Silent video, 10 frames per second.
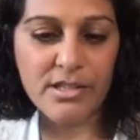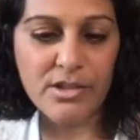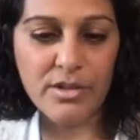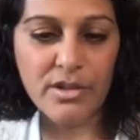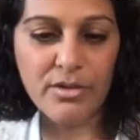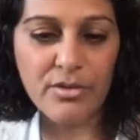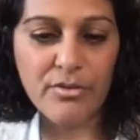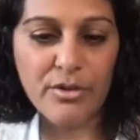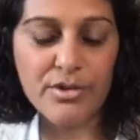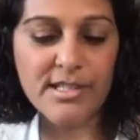with the
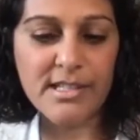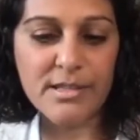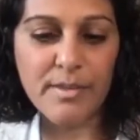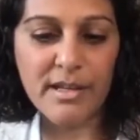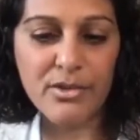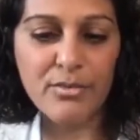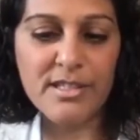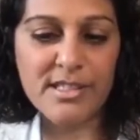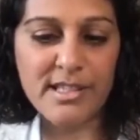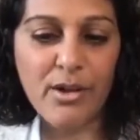Universe is my human
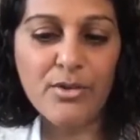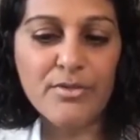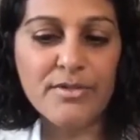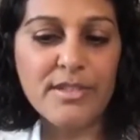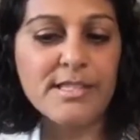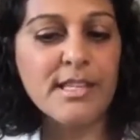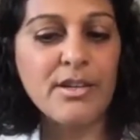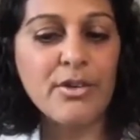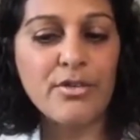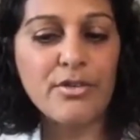self, the
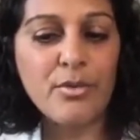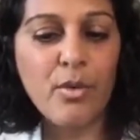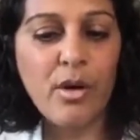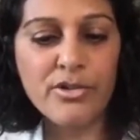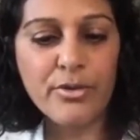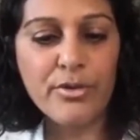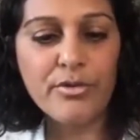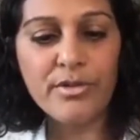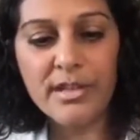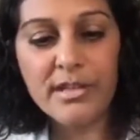seeker, the
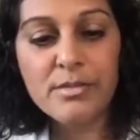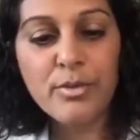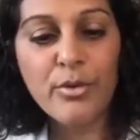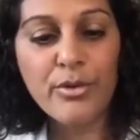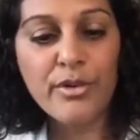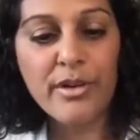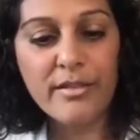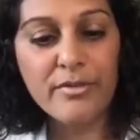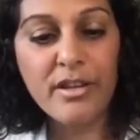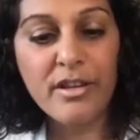wanderer, the explorer,
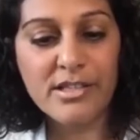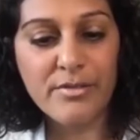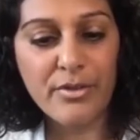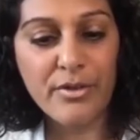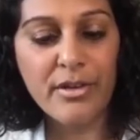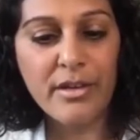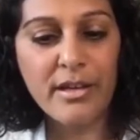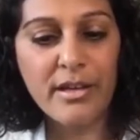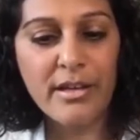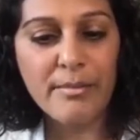and philosopher,
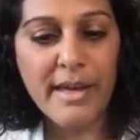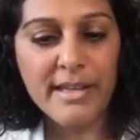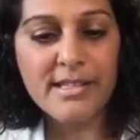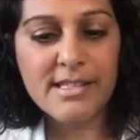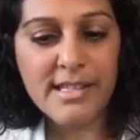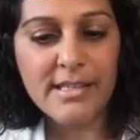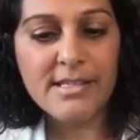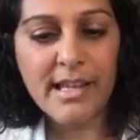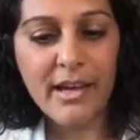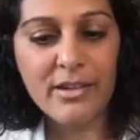making
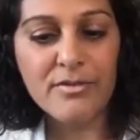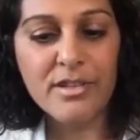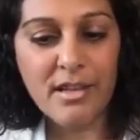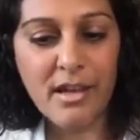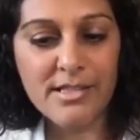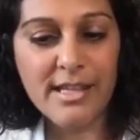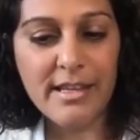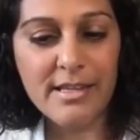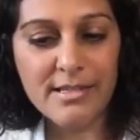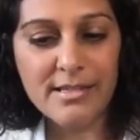sense out of the
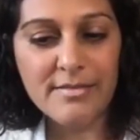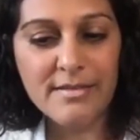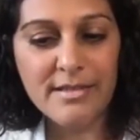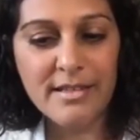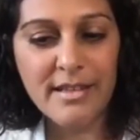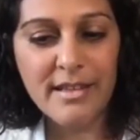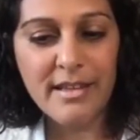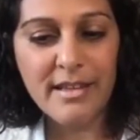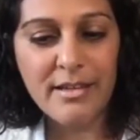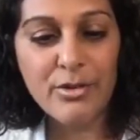nonsense.
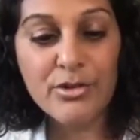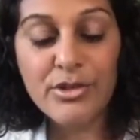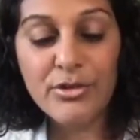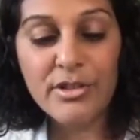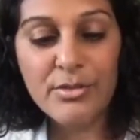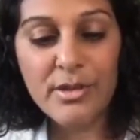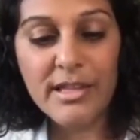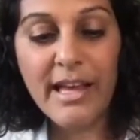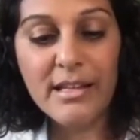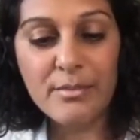Your Journey to
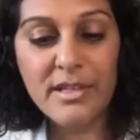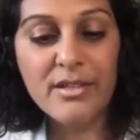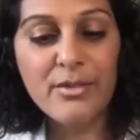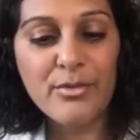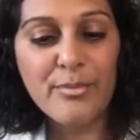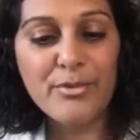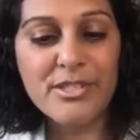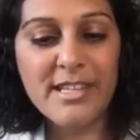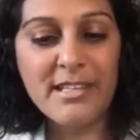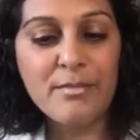Enlightenment
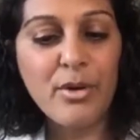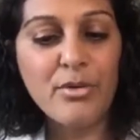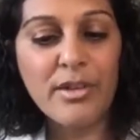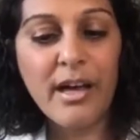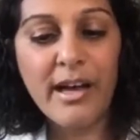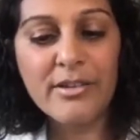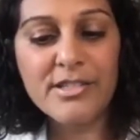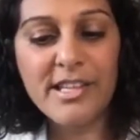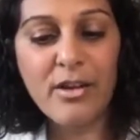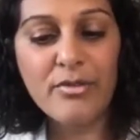represented both the higher
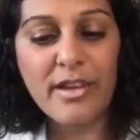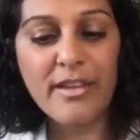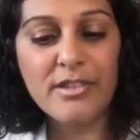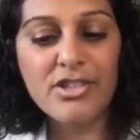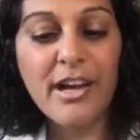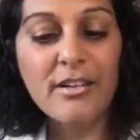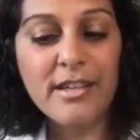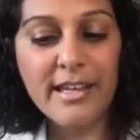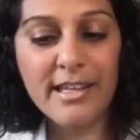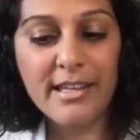self and the
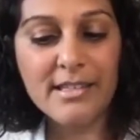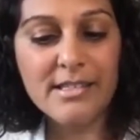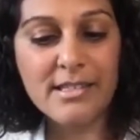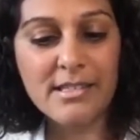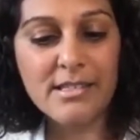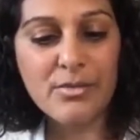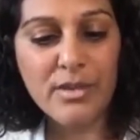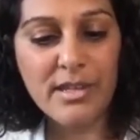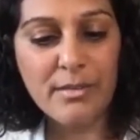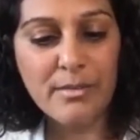childlike innocence
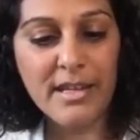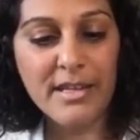within me.